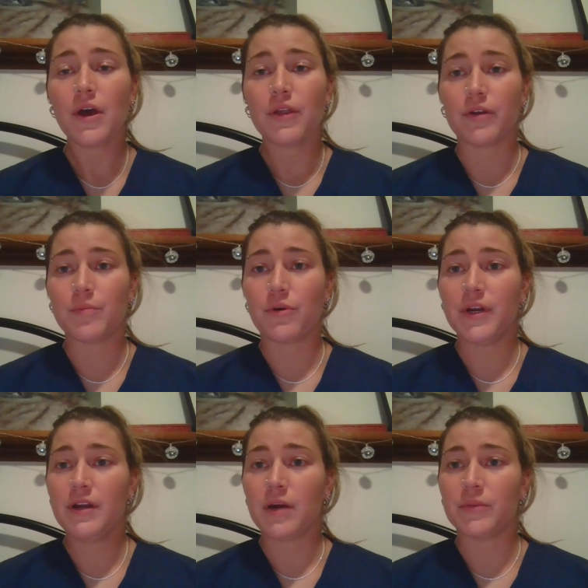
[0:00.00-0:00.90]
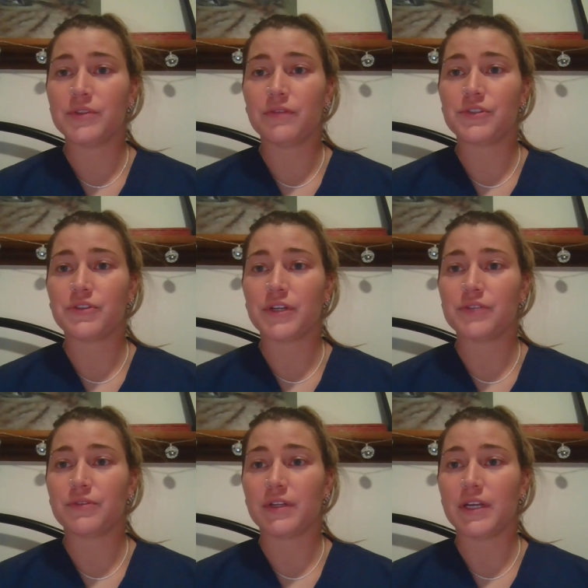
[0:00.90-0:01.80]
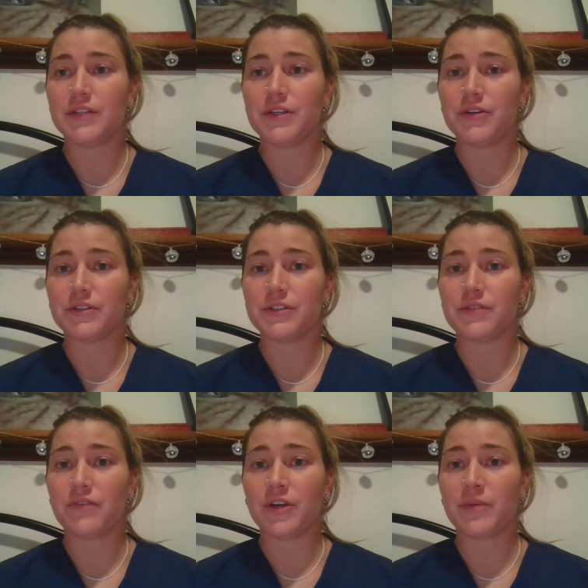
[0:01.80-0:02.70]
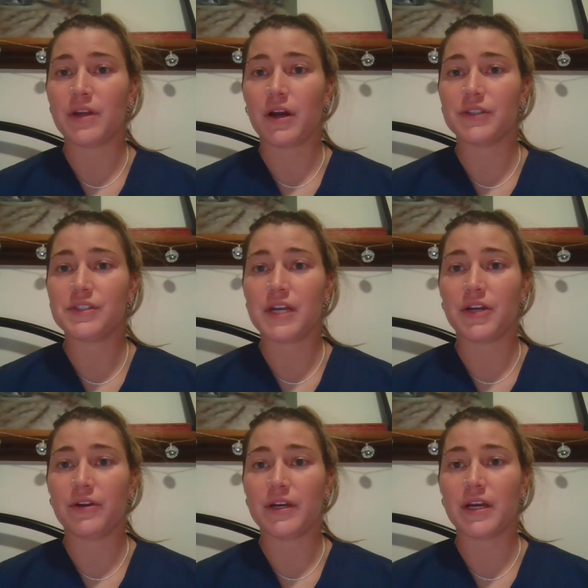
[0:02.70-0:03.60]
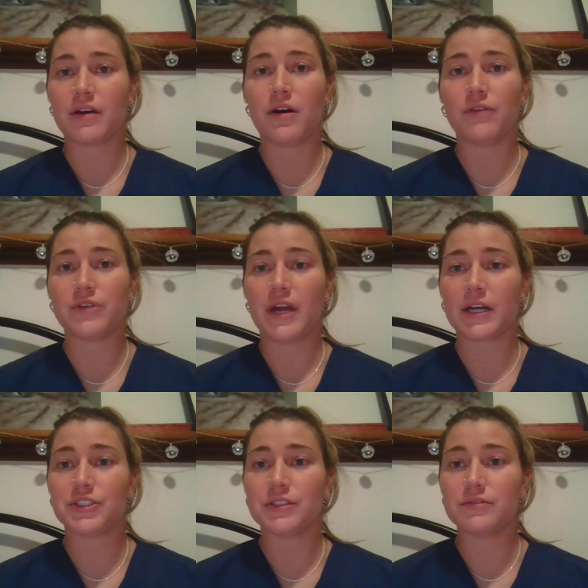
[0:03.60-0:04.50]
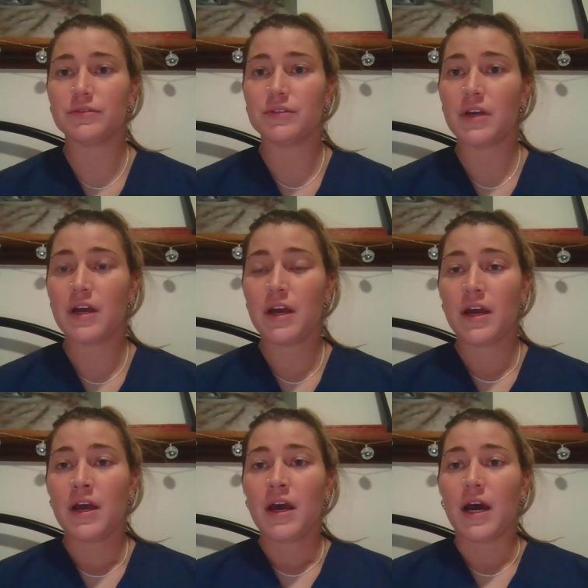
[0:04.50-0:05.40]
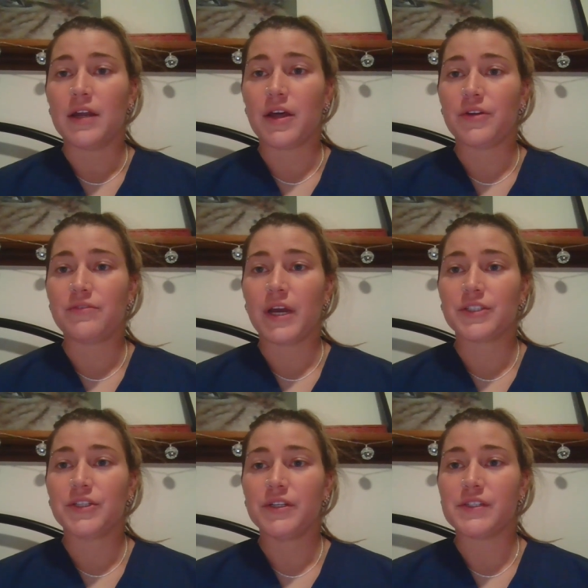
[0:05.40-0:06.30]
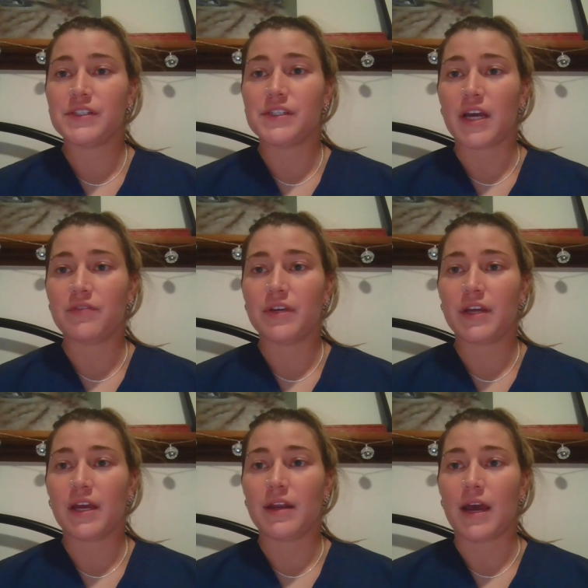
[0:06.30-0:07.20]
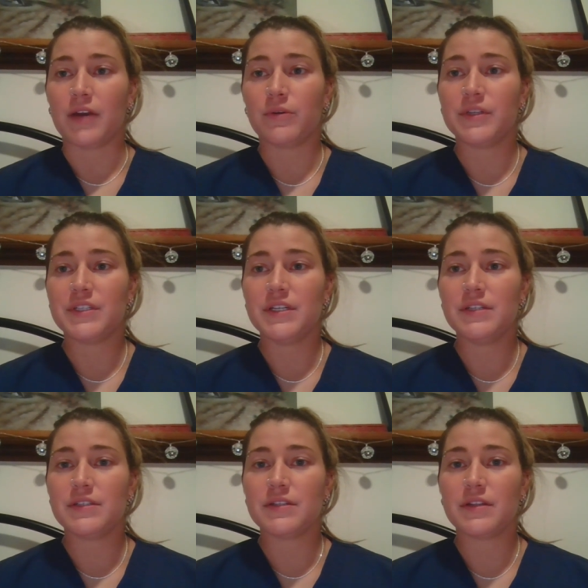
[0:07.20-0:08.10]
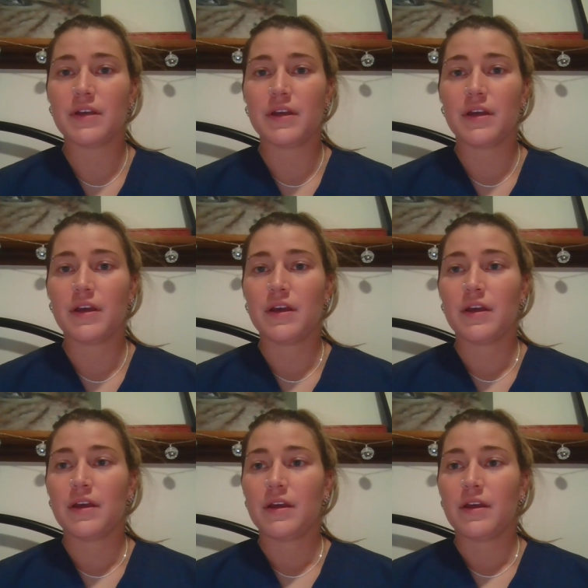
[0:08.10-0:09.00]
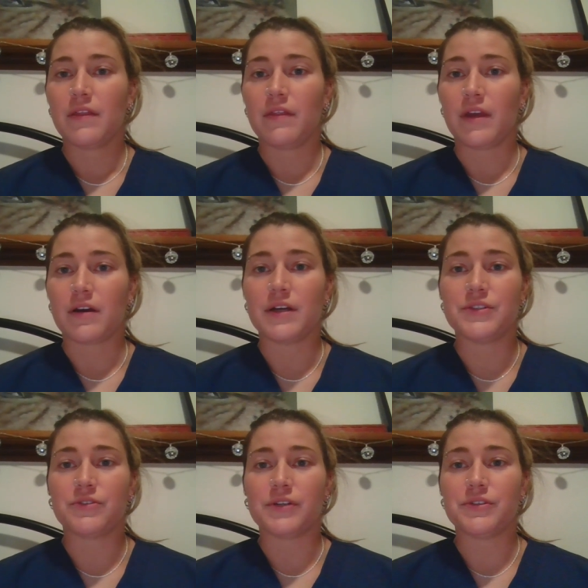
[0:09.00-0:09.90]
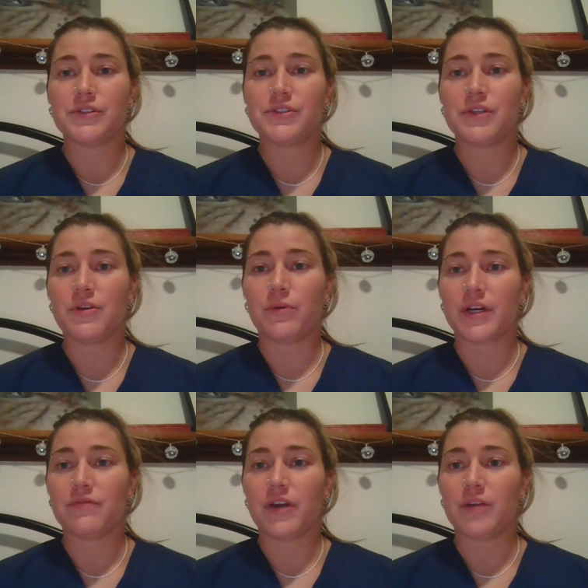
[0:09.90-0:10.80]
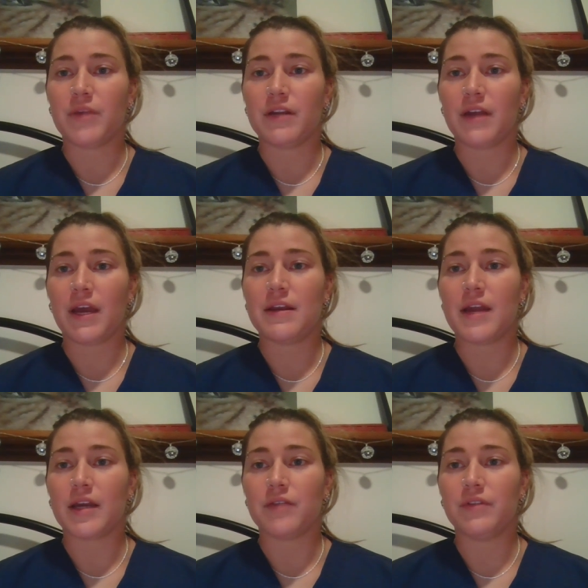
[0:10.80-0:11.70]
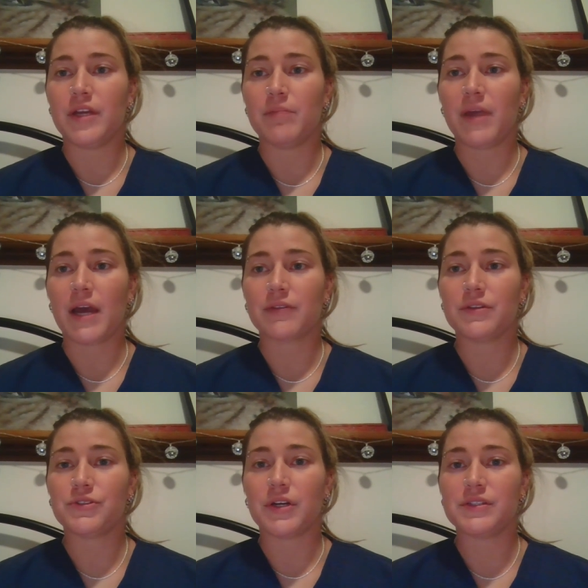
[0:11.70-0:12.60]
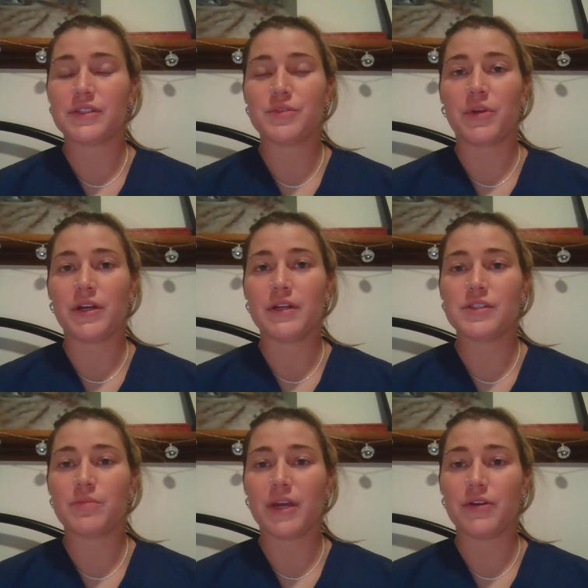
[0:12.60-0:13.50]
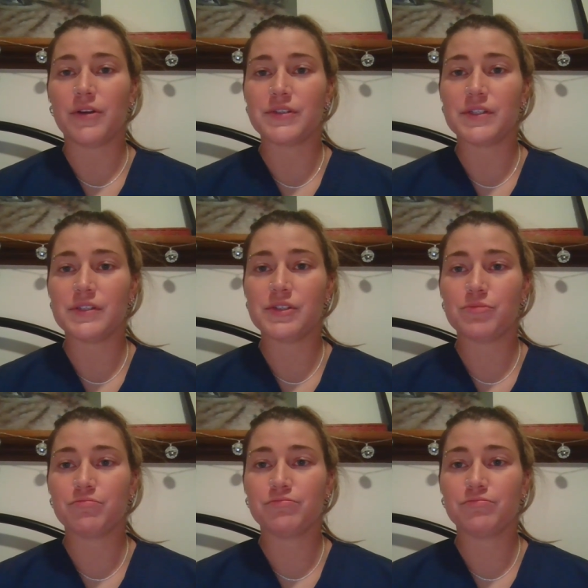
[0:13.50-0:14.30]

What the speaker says: The reported numbers of stress related to nurses' environment are staggering and call for action. Another factor is staffing inadequacies that cause stressors to the work environment and negatively impact the stress experienced by nurses.